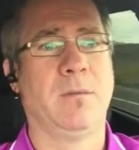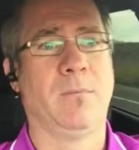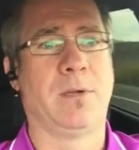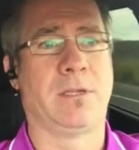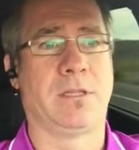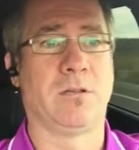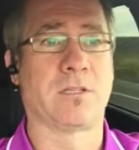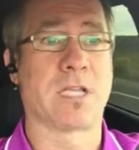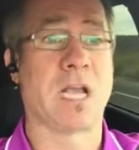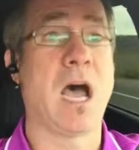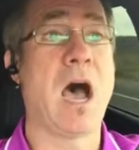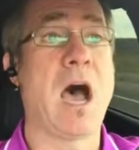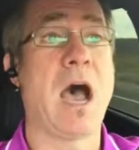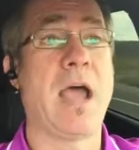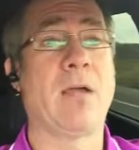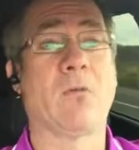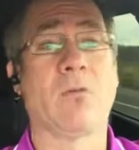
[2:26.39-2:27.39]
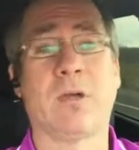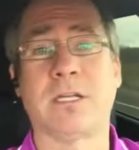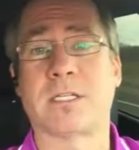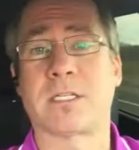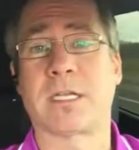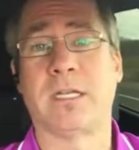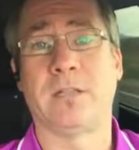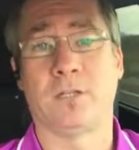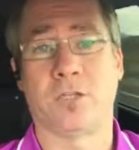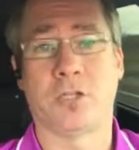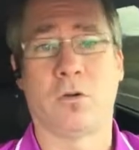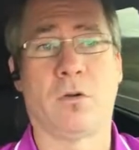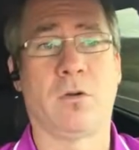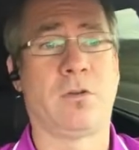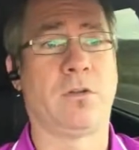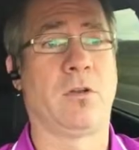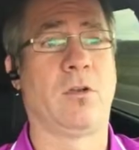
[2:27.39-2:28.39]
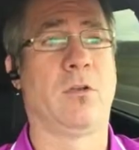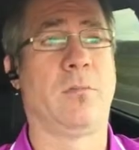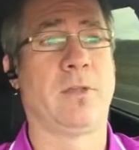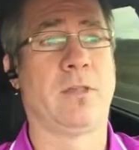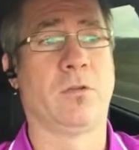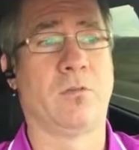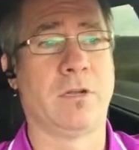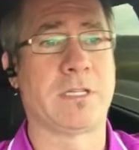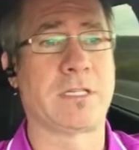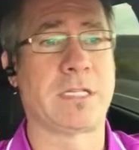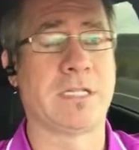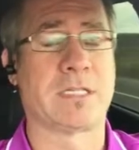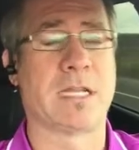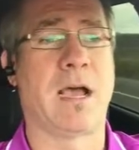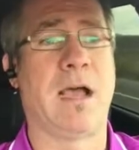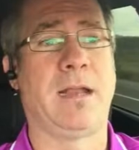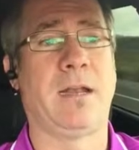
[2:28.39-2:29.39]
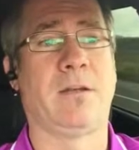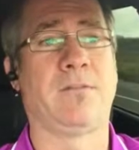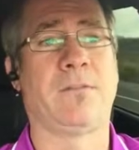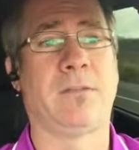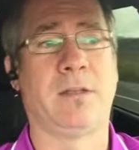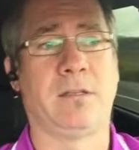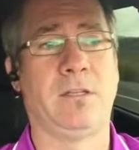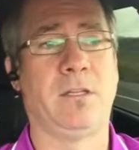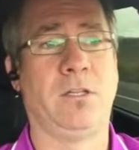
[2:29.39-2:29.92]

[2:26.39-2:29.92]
but there's high risk in the short term, and the risk is high enough that